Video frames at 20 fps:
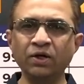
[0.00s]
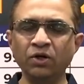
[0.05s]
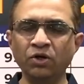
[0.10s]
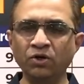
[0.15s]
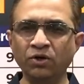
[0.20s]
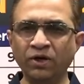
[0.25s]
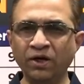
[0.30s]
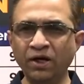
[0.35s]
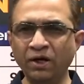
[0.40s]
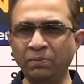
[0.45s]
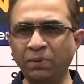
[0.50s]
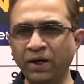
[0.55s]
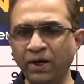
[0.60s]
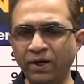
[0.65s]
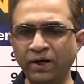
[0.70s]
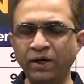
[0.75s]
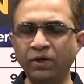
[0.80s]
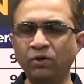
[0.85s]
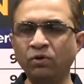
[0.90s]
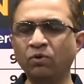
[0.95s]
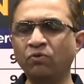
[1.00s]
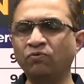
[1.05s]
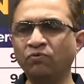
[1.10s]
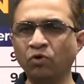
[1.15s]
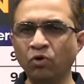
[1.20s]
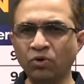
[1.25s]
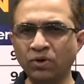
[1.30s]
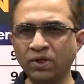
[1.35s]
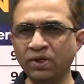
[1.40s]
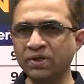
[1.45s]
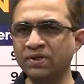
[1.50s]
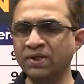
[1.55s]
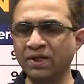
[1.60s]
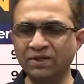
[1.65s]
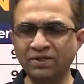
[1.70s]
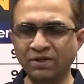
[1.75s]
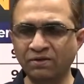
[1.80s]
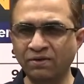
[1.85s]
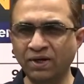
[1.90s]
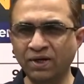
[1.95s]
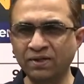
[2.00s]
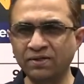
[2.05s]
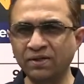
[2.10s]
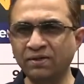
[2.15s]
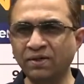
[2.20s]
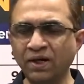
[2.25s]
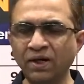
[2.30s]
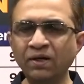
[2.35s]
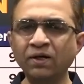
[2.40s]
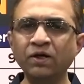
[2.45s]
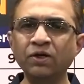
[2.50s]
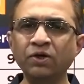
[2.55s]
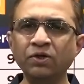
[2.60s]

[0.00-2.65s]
your inability to focus, etc., etc.